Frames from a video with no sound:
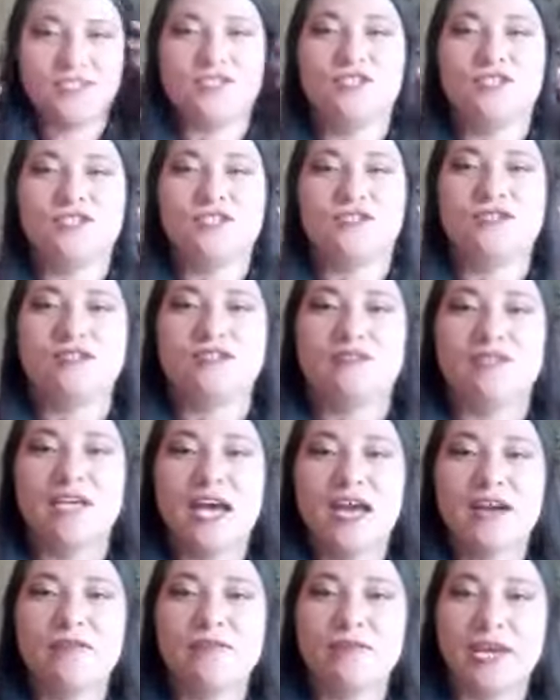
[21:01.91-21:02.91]
just
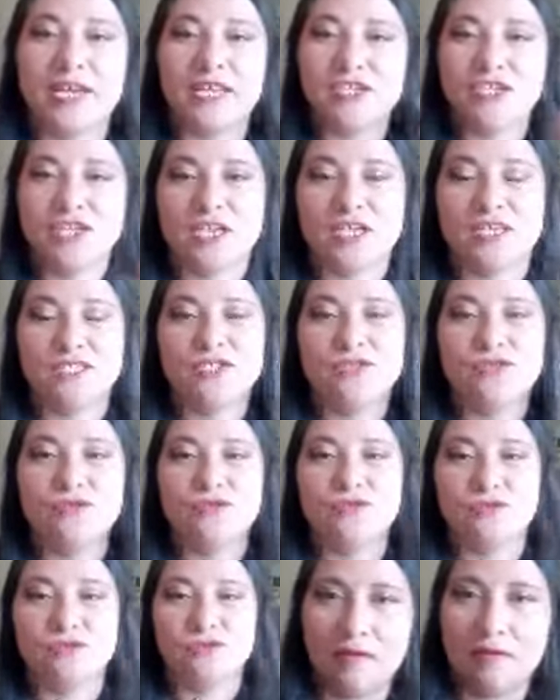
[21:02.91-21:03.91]
a great chance
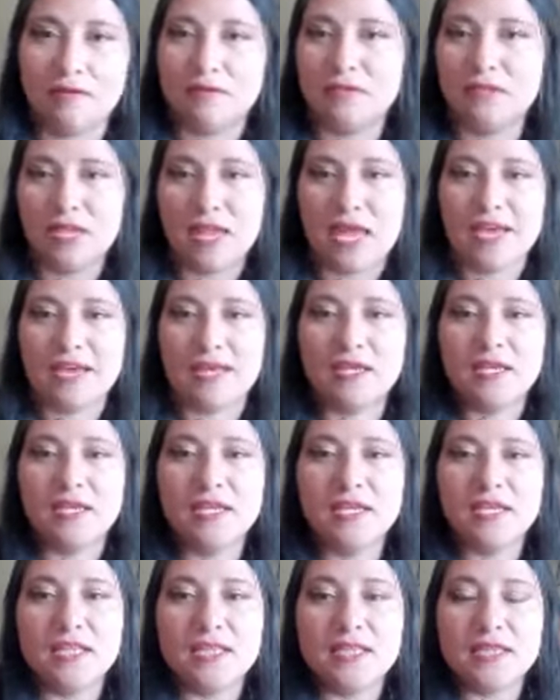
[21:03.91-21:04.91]
to like
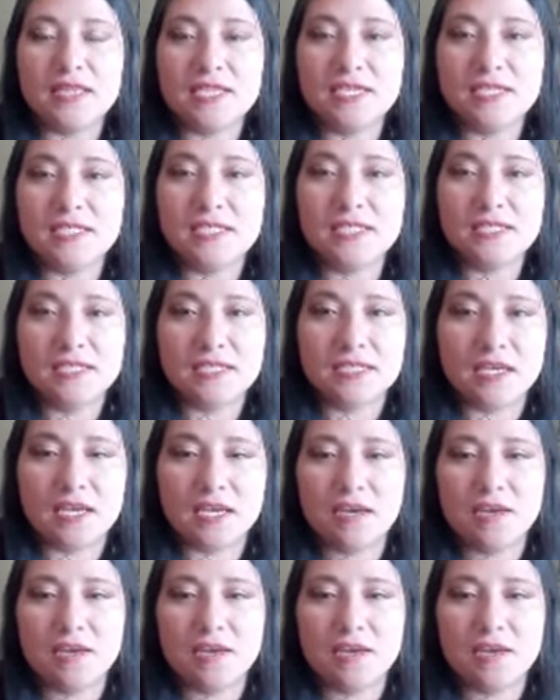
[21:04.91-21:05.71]
this.